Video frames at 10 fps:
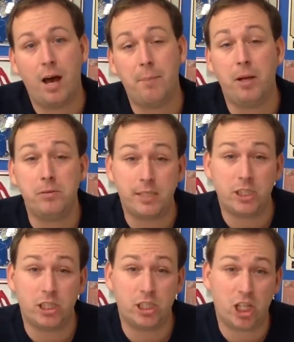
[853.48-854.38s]

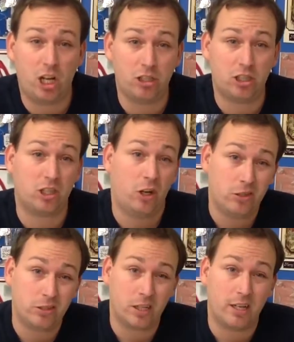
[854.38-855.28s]
Postage is charged at
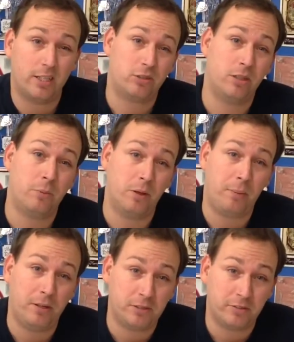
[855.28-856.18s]
cost, so literally what the
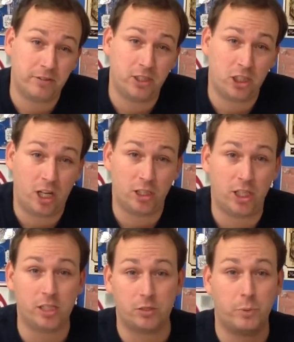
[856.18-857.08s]
post office charge
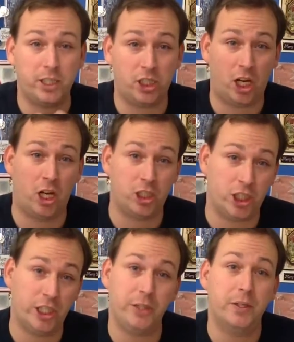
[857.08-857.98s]
us, we charge
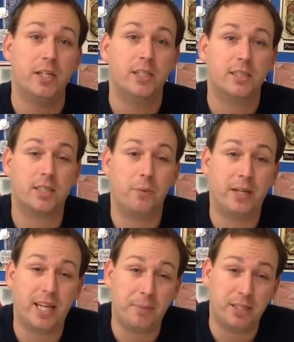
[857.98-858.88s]
you, so we
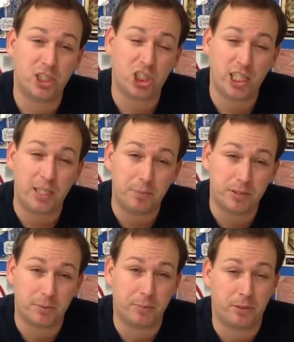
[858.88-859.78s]
keep it as cheap
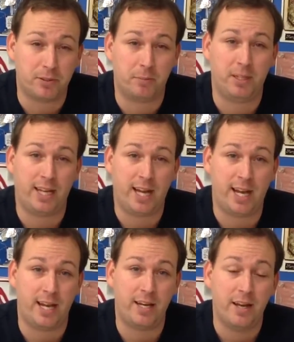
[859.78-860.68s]
as we possibly
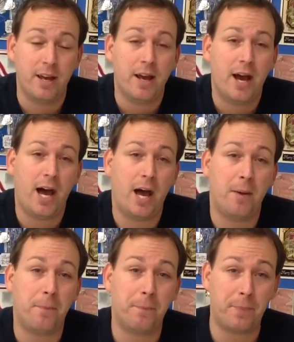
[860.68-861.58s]
can.
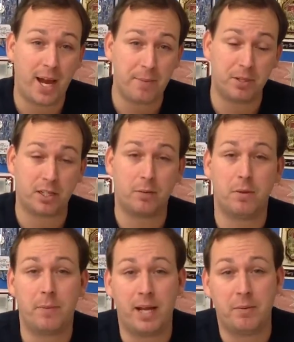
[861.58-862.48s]
Payment can
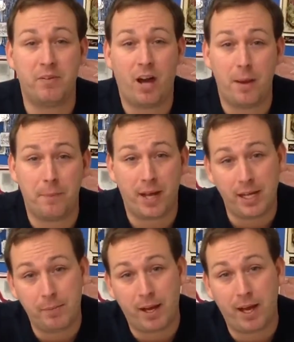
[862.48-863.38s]
be made via
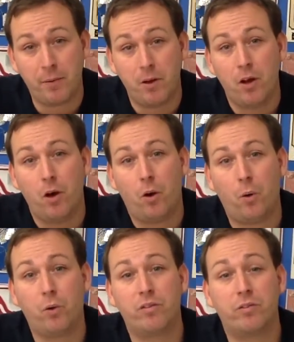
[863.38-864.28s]
PayPal,
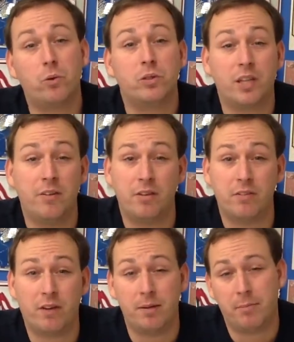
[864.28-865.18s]
or of course over the
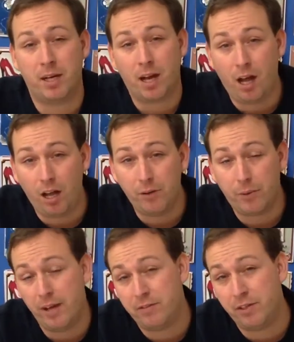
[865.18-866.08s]
phone by card,
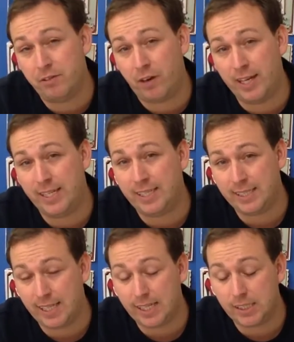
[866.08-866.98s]
whatever you find
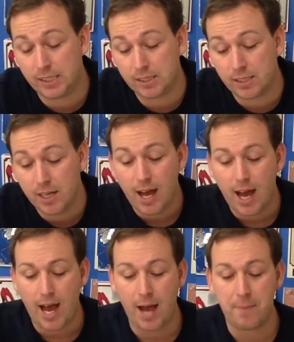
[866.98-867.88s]
easiest.
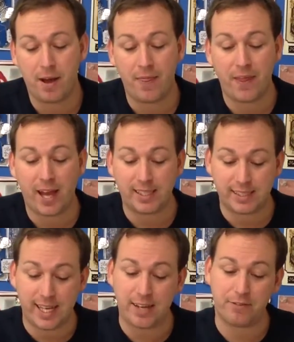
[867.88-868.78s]
And that was
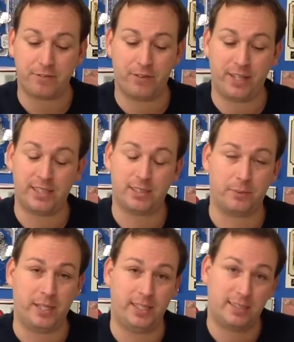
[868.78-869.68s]
it for this
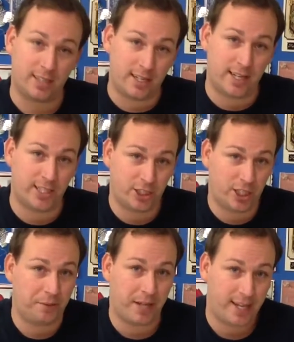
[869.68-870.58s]
week's Sunday
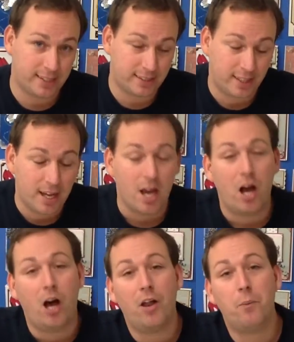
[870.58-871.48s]
showcase.
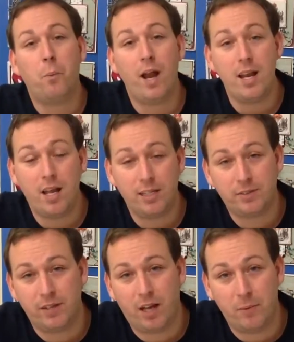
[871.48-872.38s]
One
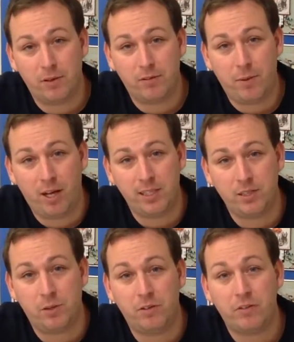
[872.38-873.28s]
last thing I will remind
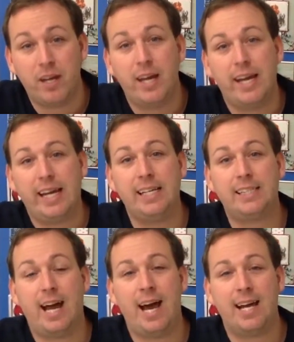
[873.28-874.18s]
you of
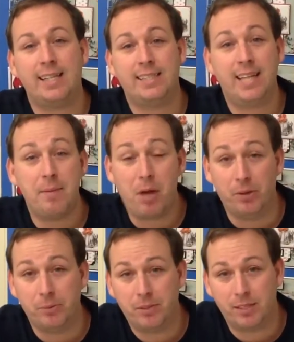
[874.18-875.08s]
is our
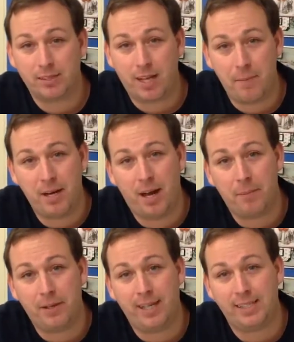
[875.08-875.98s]
demo that's coming
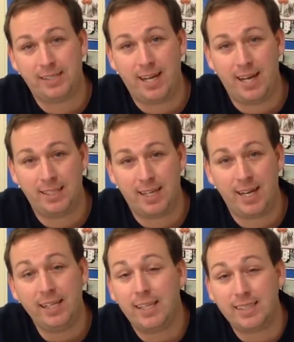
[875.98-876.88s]
up next
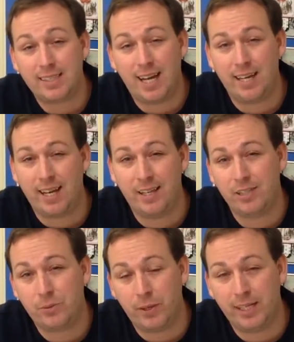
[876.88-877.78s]
Saturday. That's Saturday the
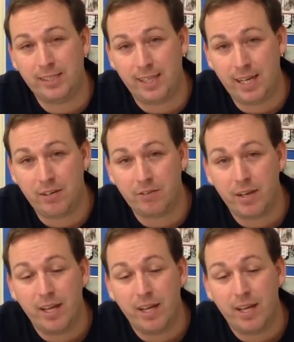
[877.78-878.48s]
26th.